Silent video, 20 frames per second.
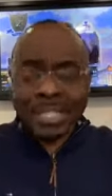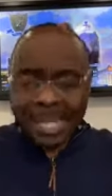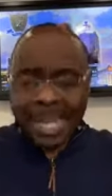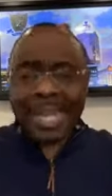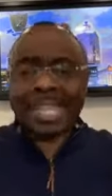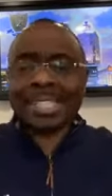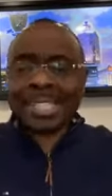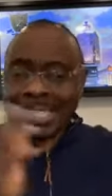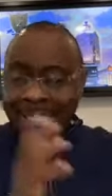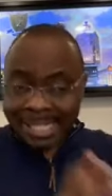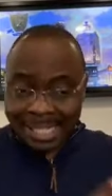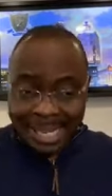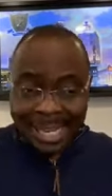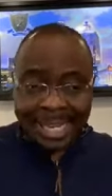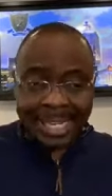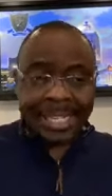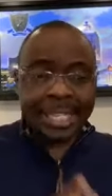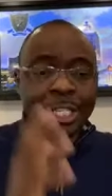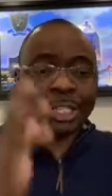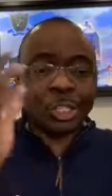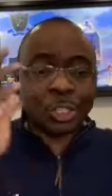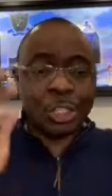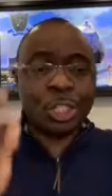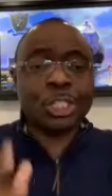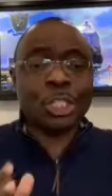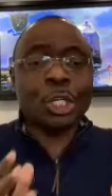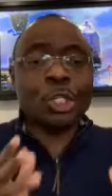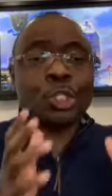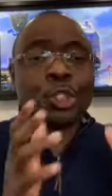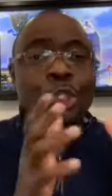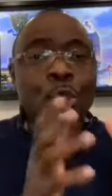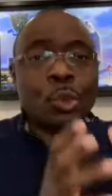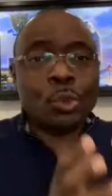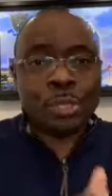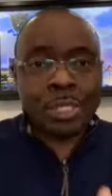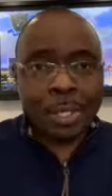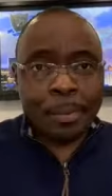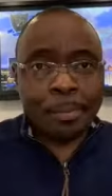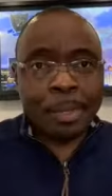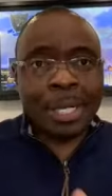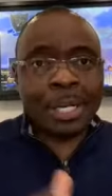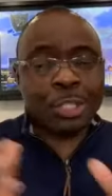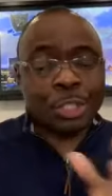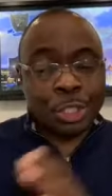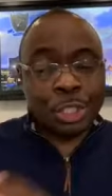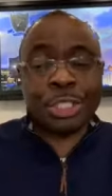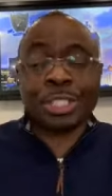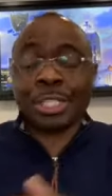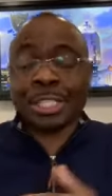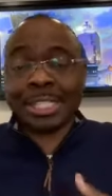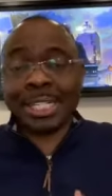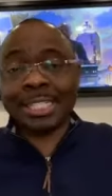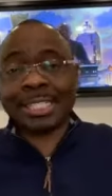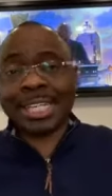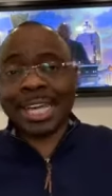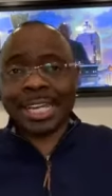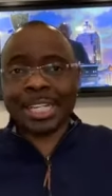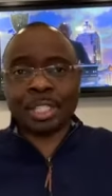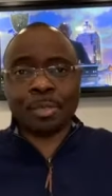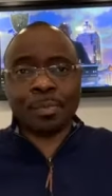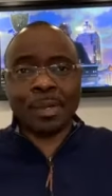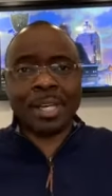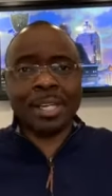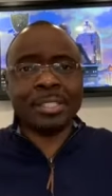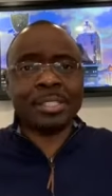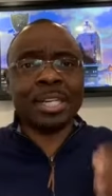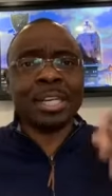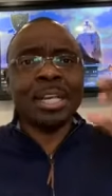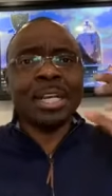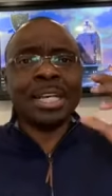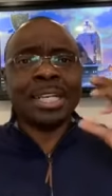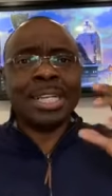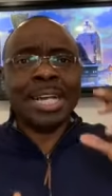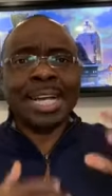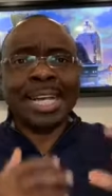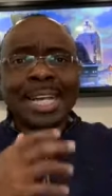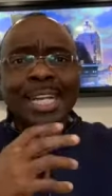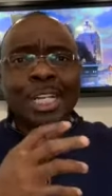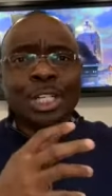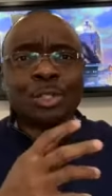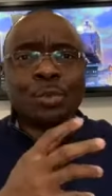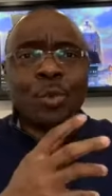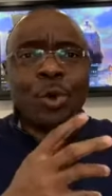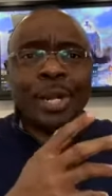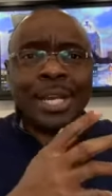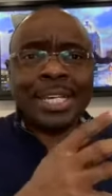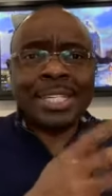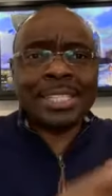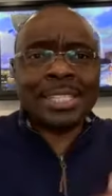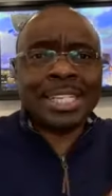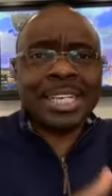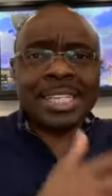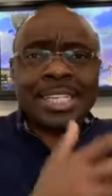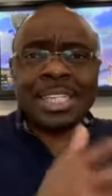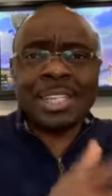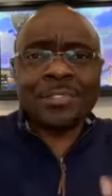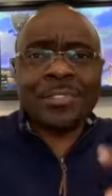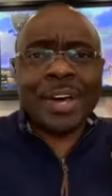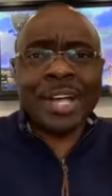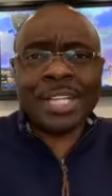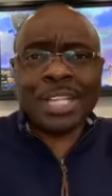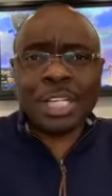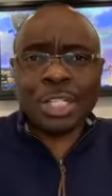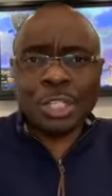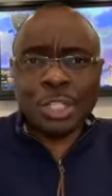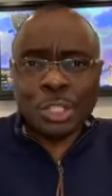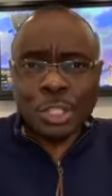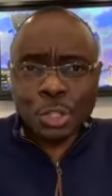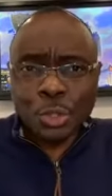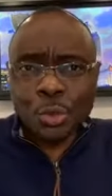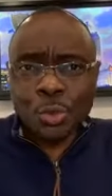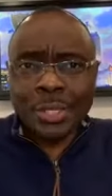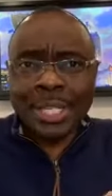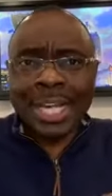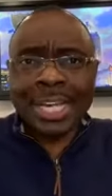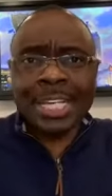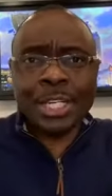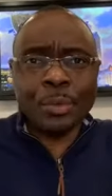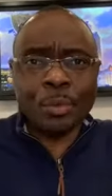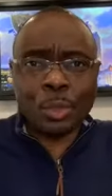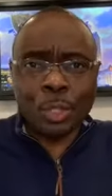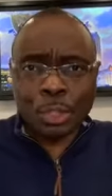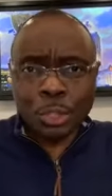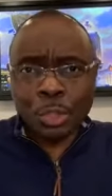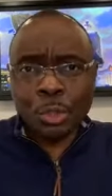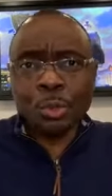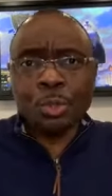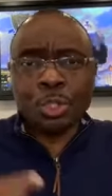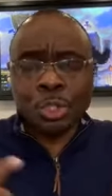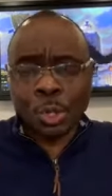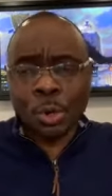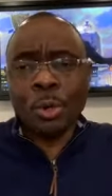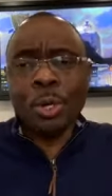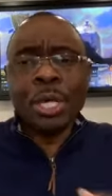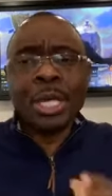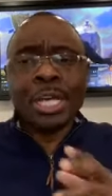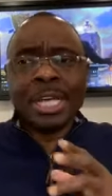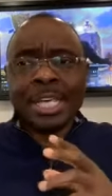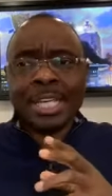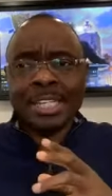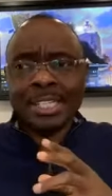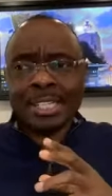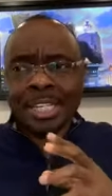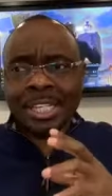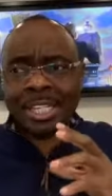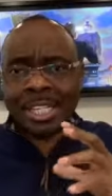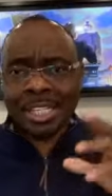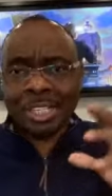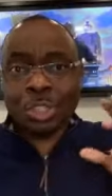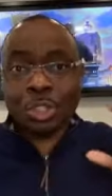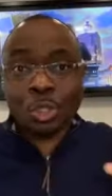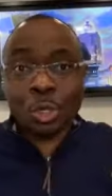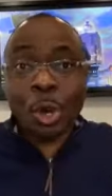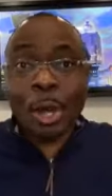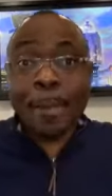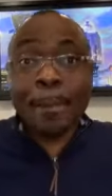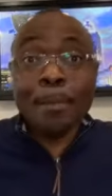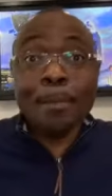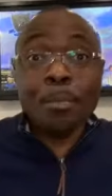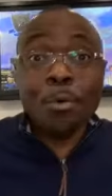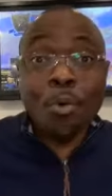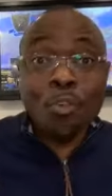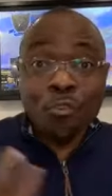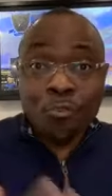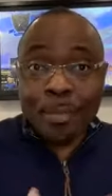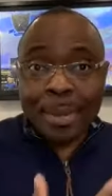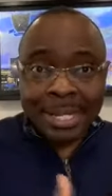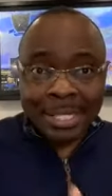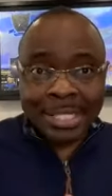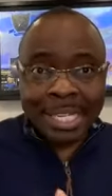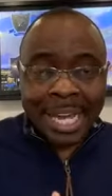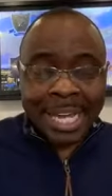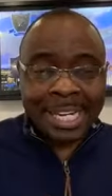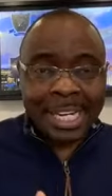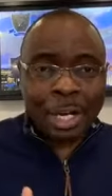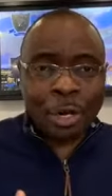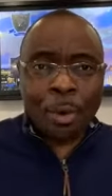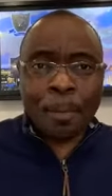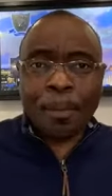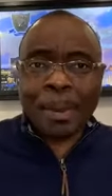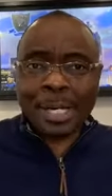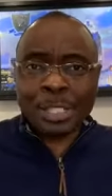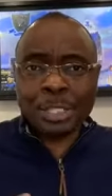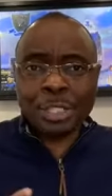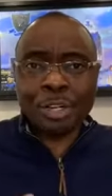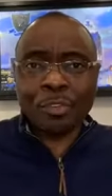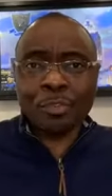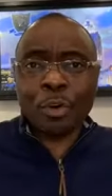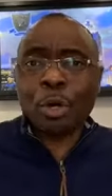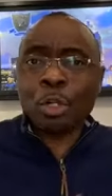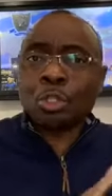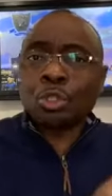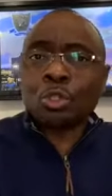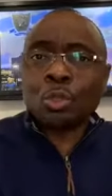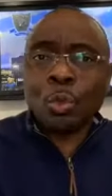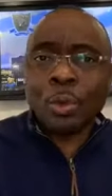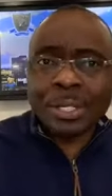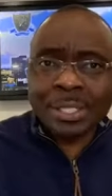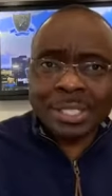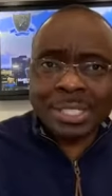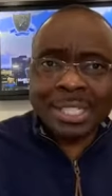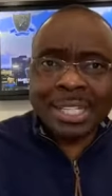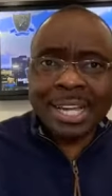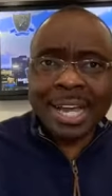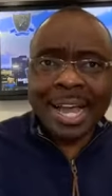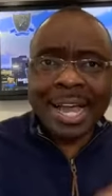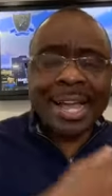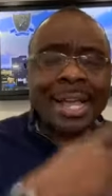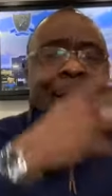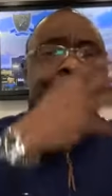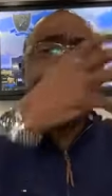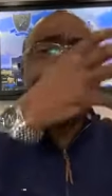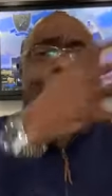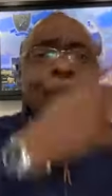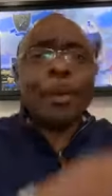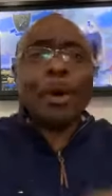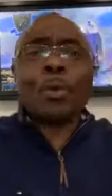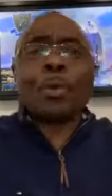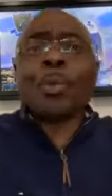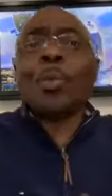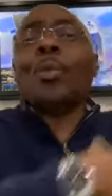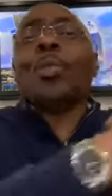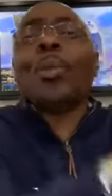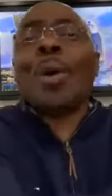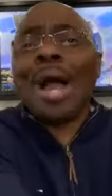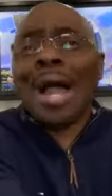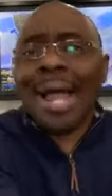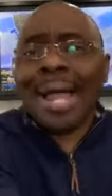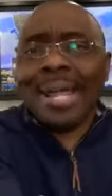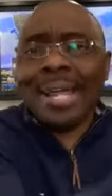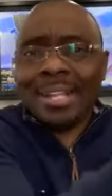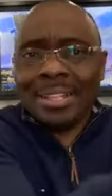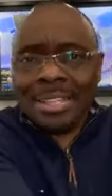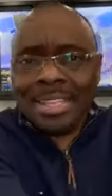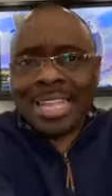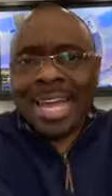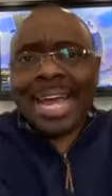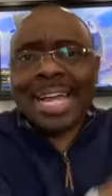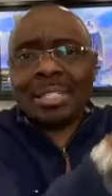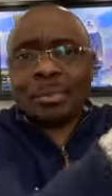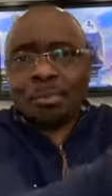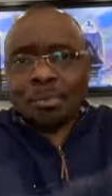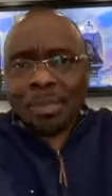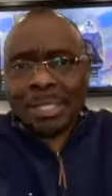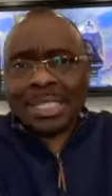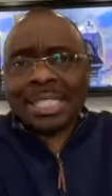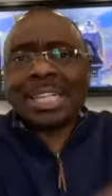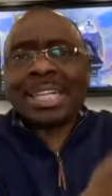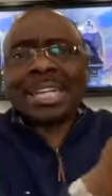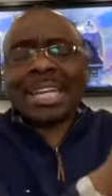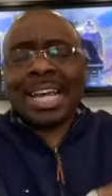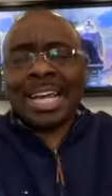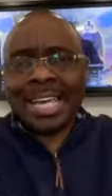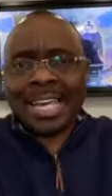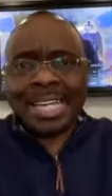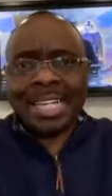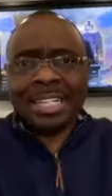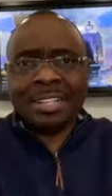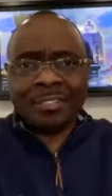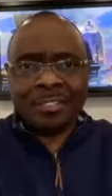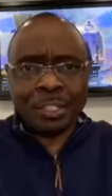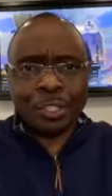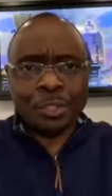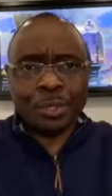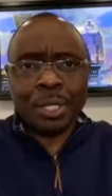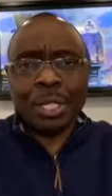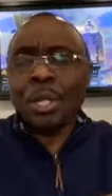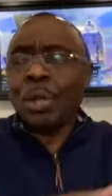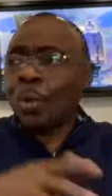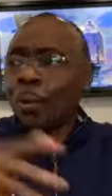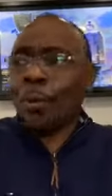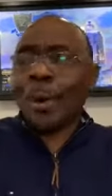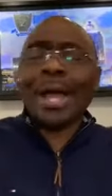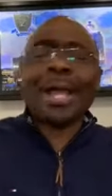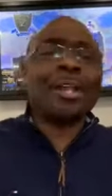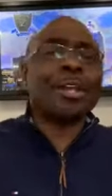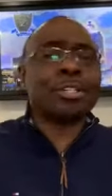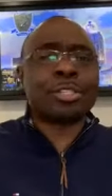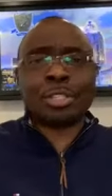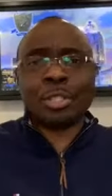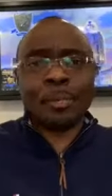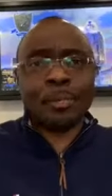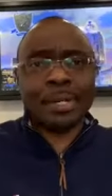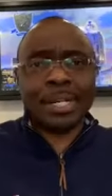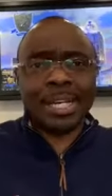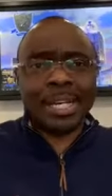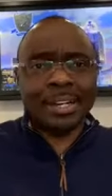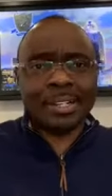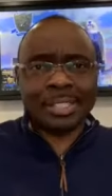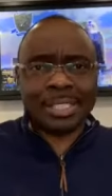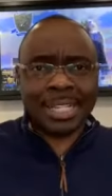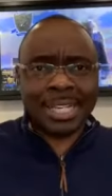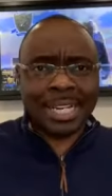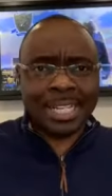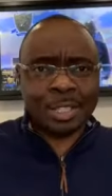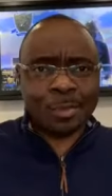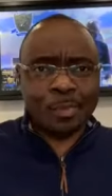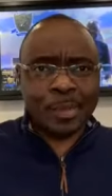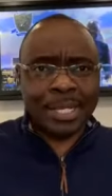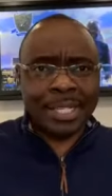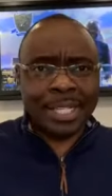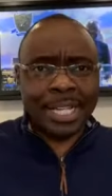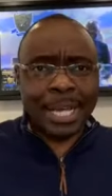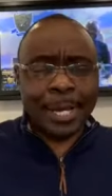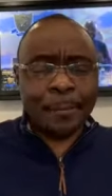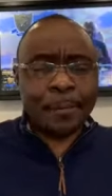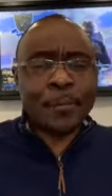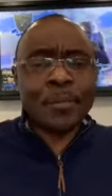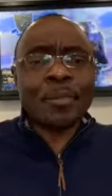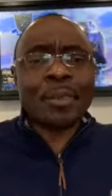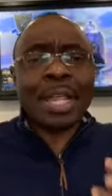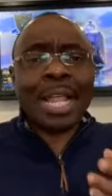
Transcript: Yes, clearly, Jesus chose him because Jesus later explains that it is what he sees his father do that he will do. So he, he saw a movement and a compassion of God towards the guy. But why that particular individual? Why not somebody else that has been there?